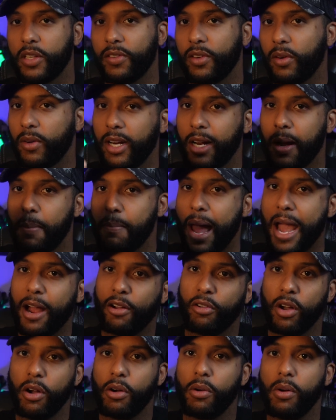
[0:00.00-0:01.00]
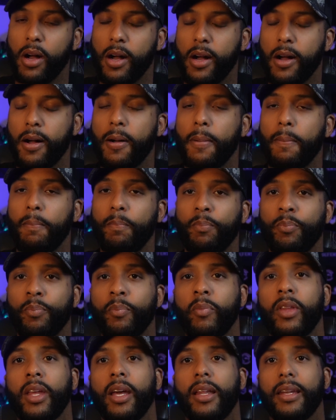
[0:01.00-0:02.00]
If you're running a macro
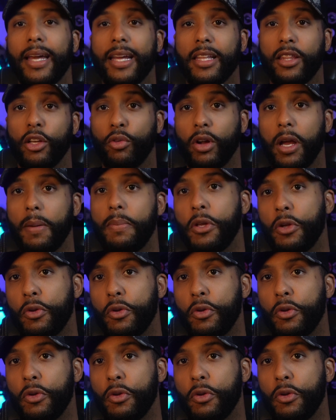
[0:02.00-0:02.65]
length grip,